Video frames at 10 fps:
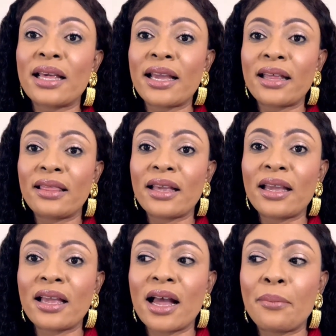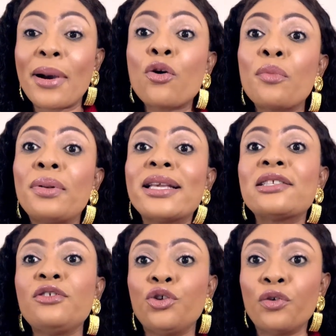the Mango
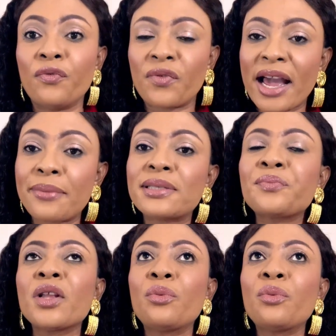Bliss, you know, vibes,